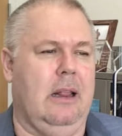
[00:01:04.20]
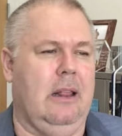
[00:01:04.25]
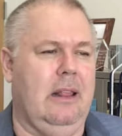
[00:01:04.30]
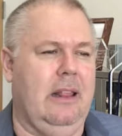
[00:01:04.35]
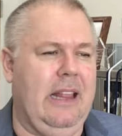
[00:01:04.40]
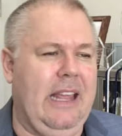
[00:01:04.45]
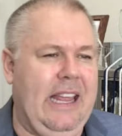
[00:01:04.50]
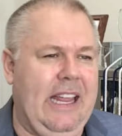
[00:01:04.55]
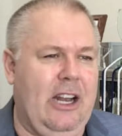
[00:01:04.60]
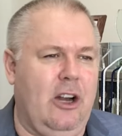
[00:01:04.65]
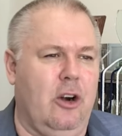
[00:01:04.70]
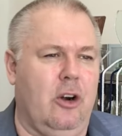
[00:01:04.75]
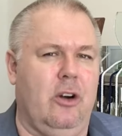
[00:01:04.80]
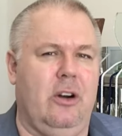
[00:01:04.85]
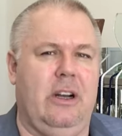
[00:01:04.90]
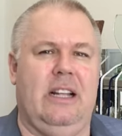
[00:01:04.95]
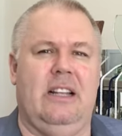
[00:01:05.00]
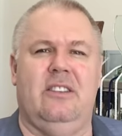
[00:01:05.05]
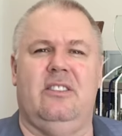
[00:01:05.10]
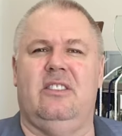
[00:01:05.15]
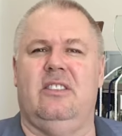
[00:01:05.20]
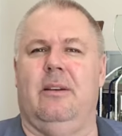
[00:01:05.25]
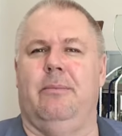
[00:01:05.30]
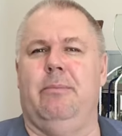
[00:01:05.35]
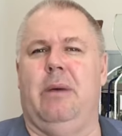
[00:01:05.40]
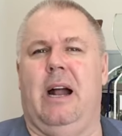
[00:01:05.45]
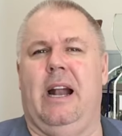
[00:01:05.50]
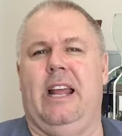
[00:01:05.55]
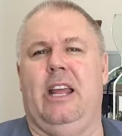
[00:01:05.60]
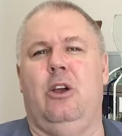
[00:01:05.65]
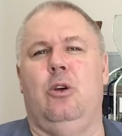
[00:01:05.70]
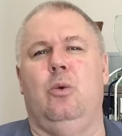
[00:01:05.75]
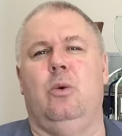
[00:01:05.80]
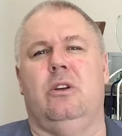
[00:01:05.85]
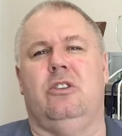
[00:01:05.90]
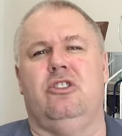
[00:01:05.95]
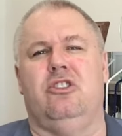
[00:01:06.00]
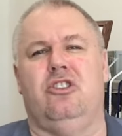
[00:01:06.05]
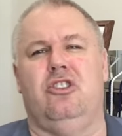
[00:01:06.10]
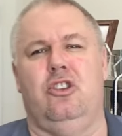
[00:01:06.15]
leader is somebody who
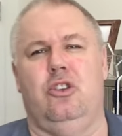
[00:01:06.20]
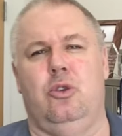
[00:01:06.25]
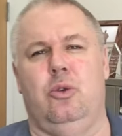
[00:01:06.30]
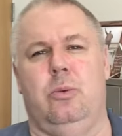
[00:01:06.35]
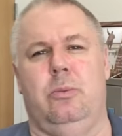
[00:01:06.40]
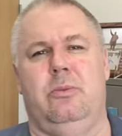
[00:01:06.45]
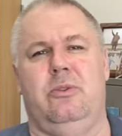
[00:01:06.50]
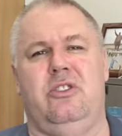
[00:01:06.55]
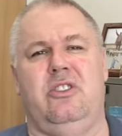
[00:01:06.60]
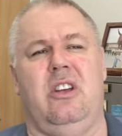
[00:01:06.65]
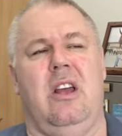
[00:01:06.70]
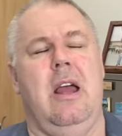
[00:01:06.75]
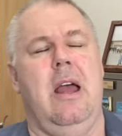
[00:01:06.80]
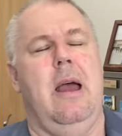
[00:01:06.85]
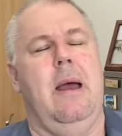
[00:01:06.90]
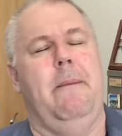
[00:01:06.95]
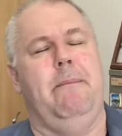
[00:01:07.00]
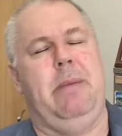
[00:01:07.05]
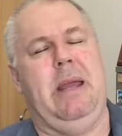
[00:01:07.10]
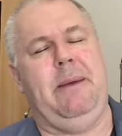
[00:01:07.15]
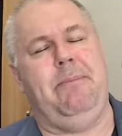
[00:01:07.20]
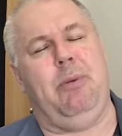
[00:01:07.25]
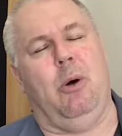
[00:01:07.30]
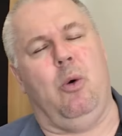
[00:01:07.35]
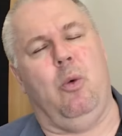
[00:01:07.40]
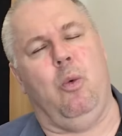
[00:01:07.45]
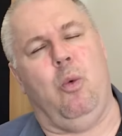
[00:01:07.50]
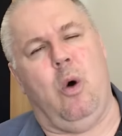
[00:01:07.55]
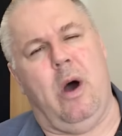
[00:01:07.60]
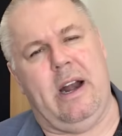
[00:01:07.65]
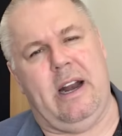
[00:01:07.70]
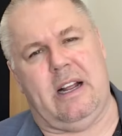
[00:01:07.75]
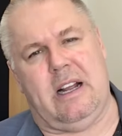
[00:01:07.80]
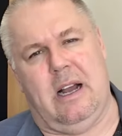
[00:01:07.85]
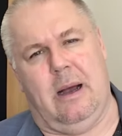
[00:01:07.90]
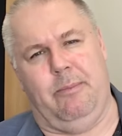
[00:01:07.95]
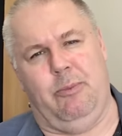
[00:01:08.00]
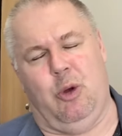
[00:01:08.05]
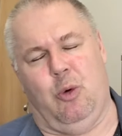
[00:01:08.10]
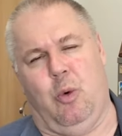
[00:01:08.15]
assumes people want to
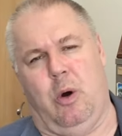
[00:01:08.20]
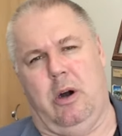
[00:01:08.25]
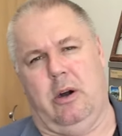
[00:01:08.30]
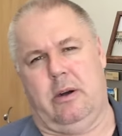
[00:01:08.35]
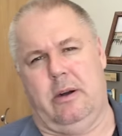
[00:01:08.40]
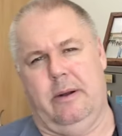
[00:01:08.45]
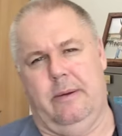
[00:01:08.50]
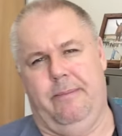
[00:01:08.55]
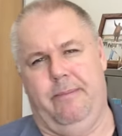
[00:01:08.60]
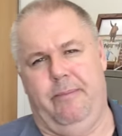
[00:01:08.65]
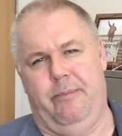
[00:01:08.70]
come to work.